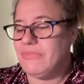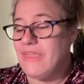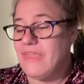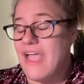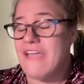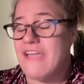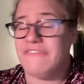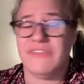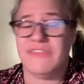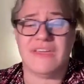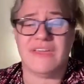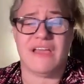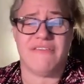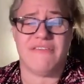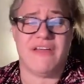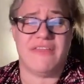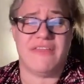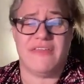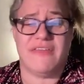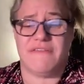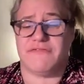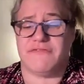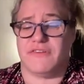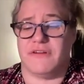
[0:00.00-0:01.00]
I feel like I've had
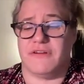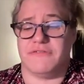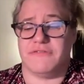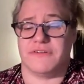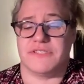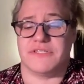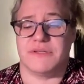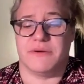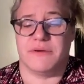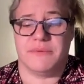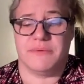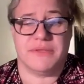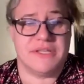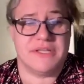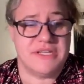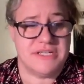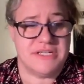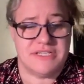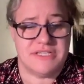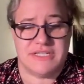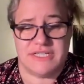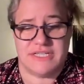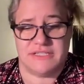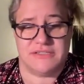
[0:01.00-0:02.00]
that forever, so I really need
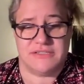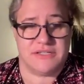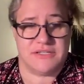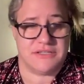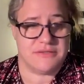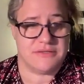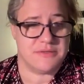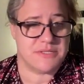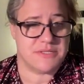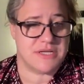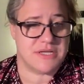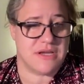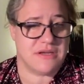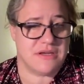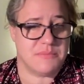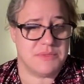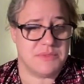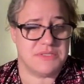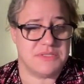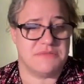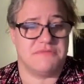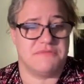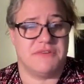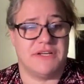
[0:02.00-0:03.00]
to take a look at those
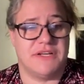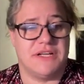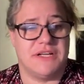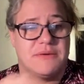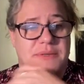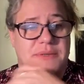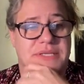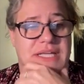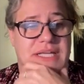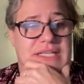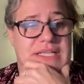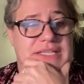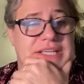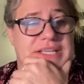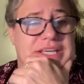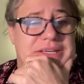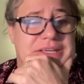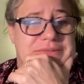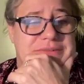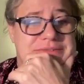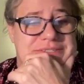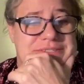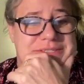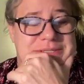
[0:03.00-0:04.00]
documents and find out when that
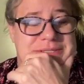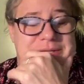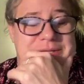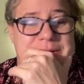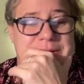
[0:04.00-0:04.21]
leaves.